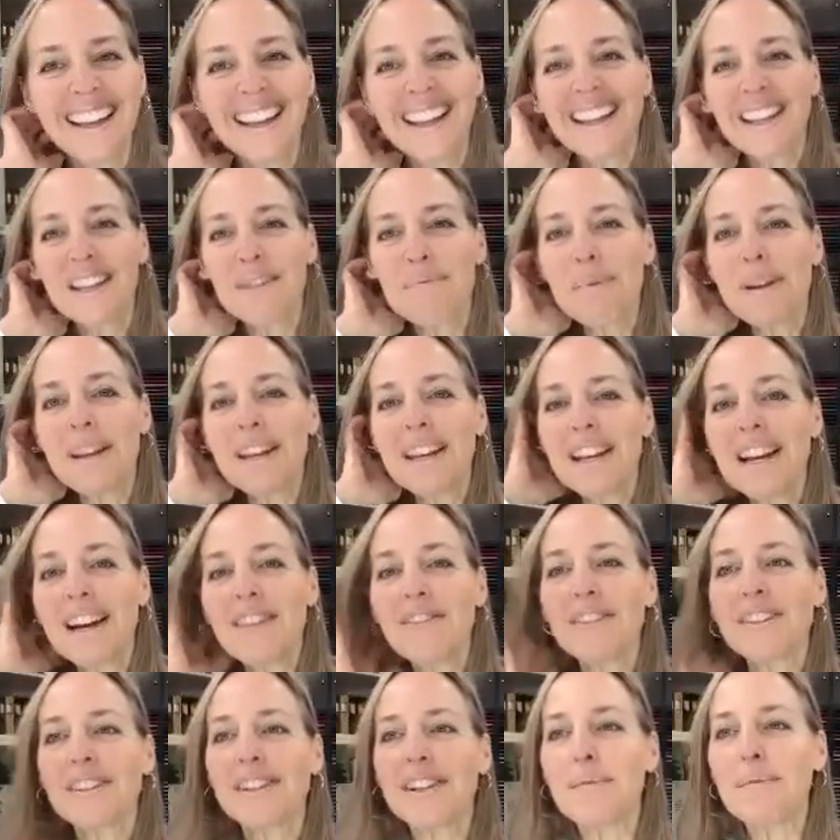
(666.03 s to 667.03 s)
The
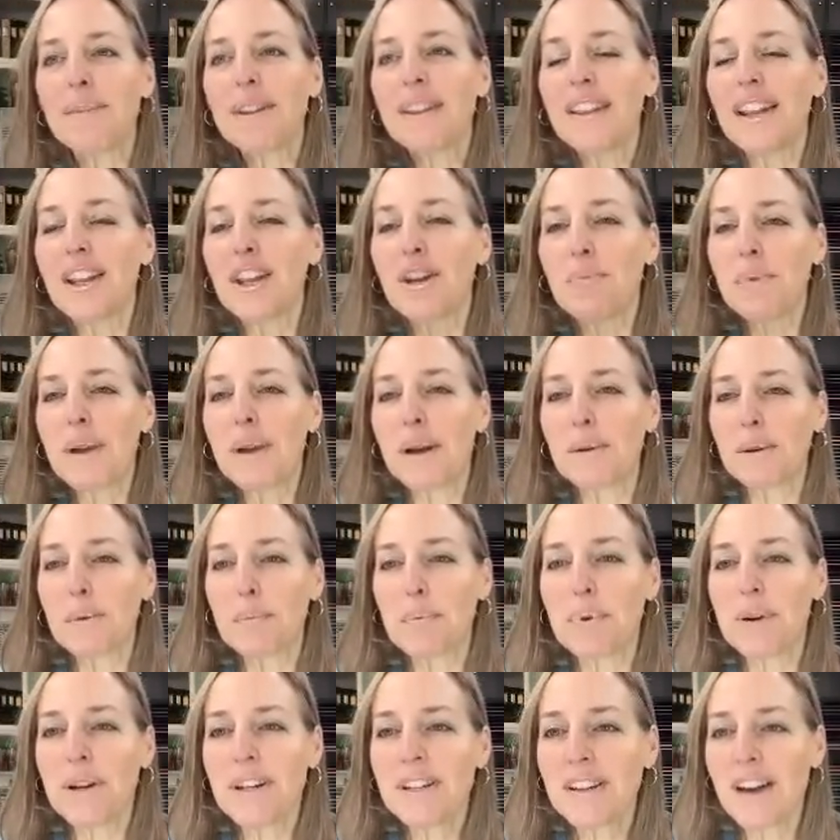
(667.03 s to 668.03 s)
PDF is something that you'll be able to
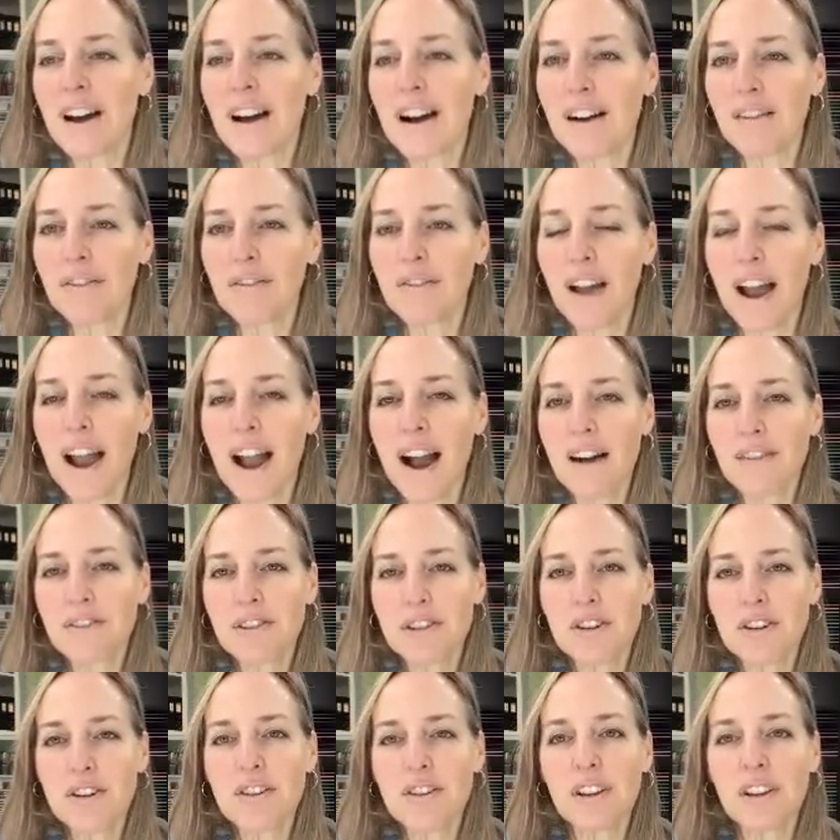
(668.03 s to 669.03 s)
print off
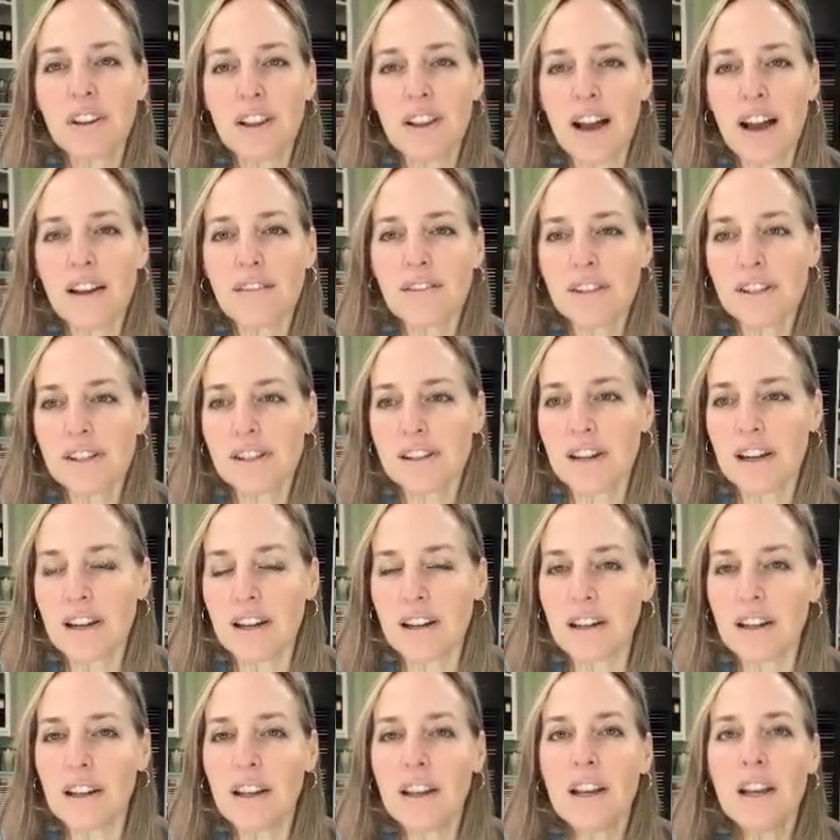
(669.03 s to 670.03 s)
after the live is
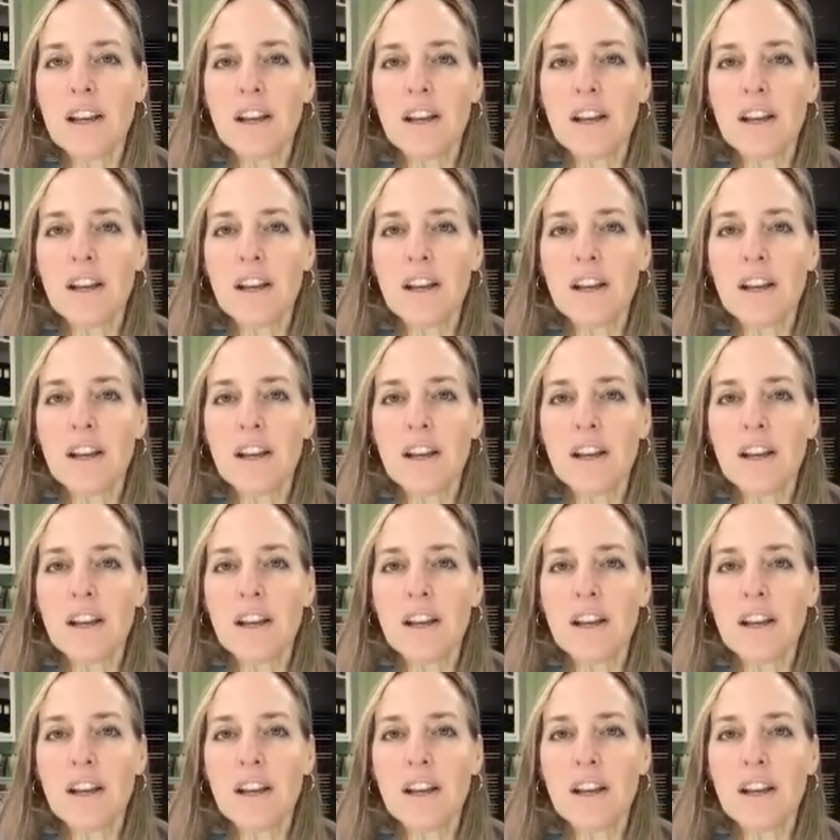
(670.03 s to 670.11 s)
done.